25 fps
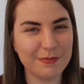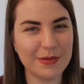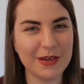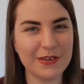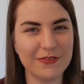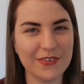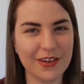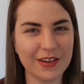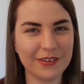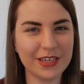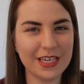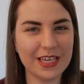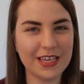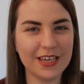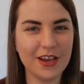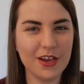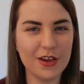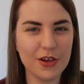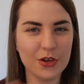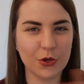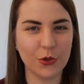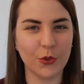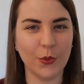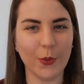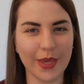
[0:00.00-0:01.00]
My very
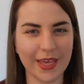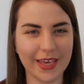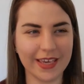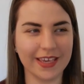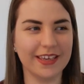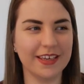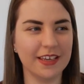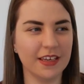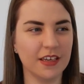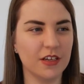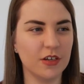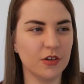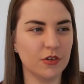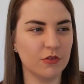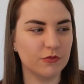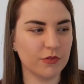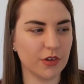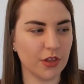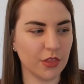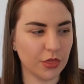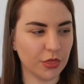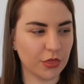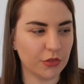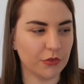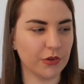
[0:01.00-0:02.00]
quick
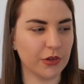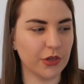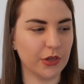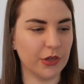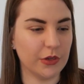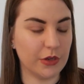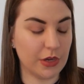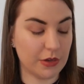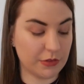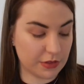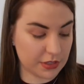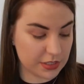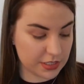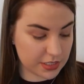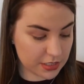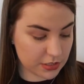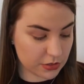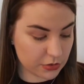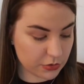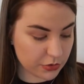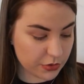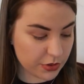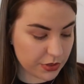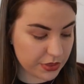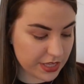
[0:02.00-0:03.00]
run through of the
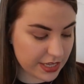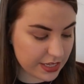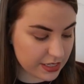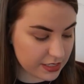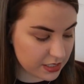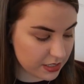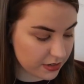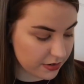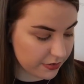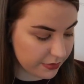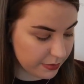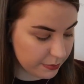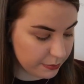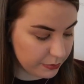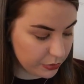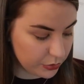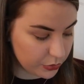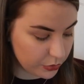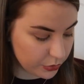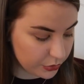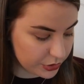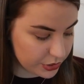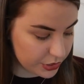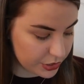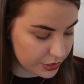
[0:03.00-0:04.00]
sort of things that are
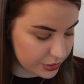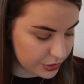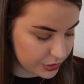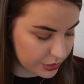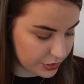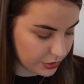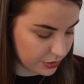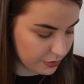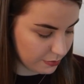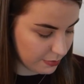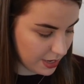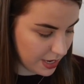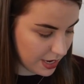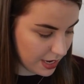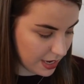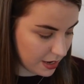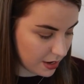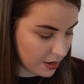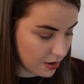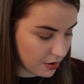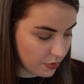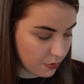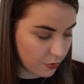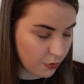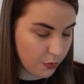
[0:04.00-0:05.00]
important to
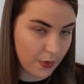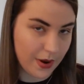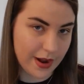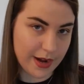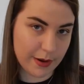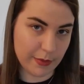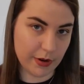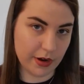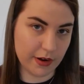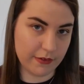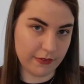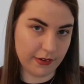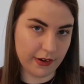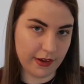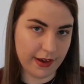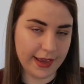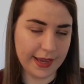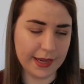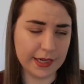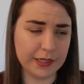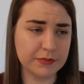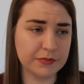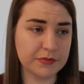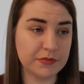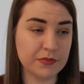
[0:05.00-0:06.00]
me when I'm on a
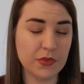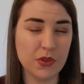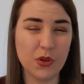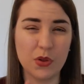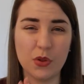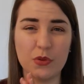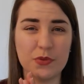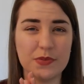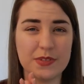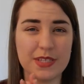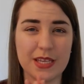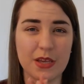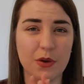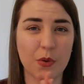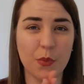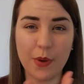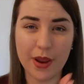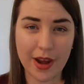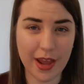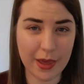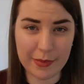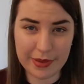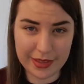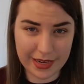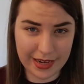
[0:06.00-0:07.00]
flight. Obviously,
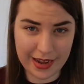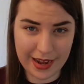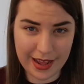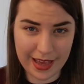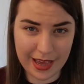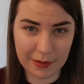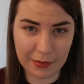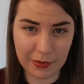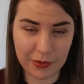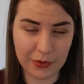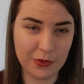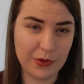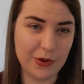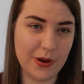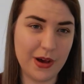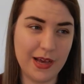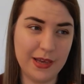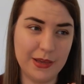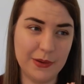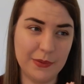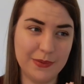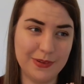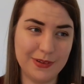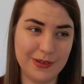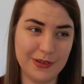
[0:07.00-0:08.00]
when I'm in an airport,
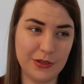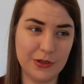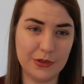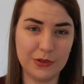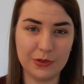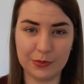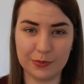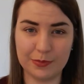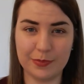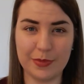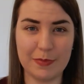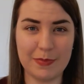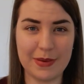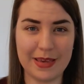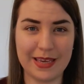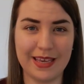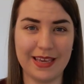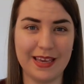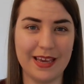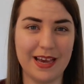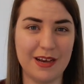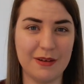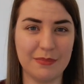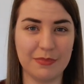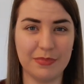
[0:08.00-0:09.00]
I will be
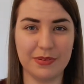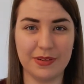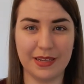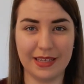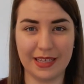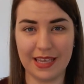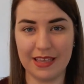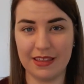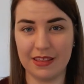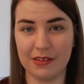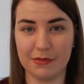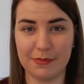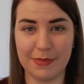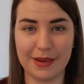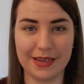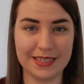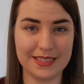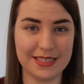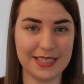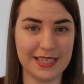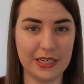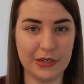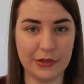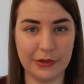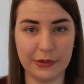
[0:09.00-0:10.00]
picking up like either a
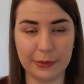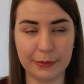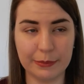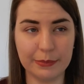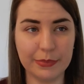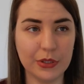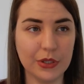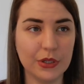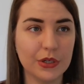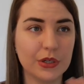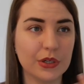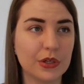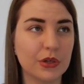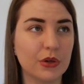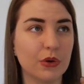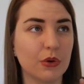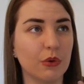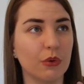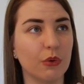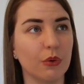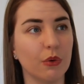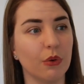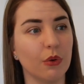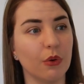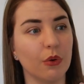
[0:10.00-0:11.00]
magazine or a book
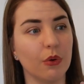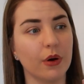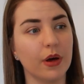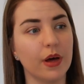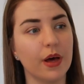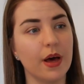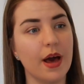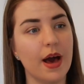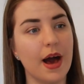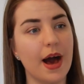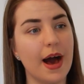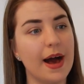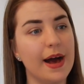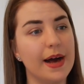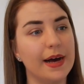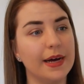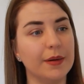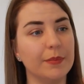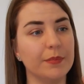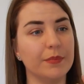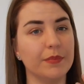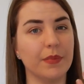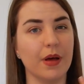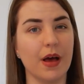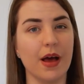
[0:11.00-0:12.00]
or
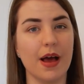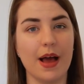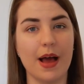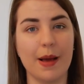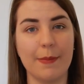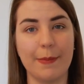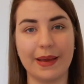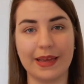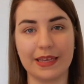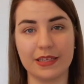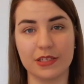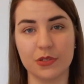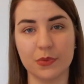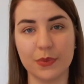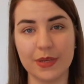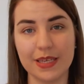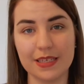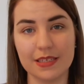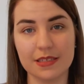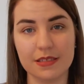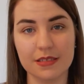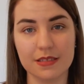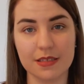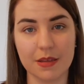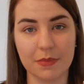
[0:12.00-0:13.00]
like a
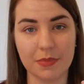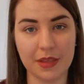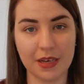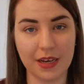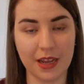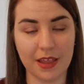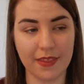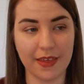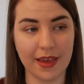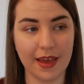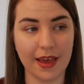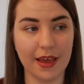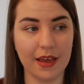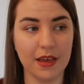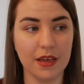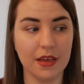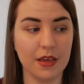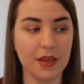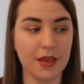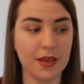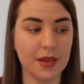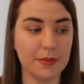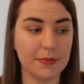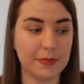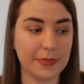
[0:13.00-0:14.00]
sweets, something like that,
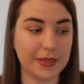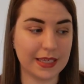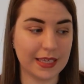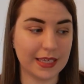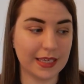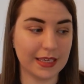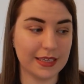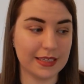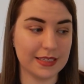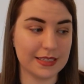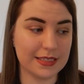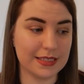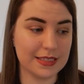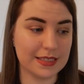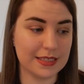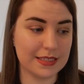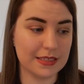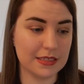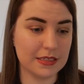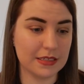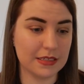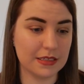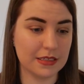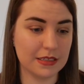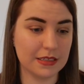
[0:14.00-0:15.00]

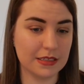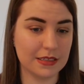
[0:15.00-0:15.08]
because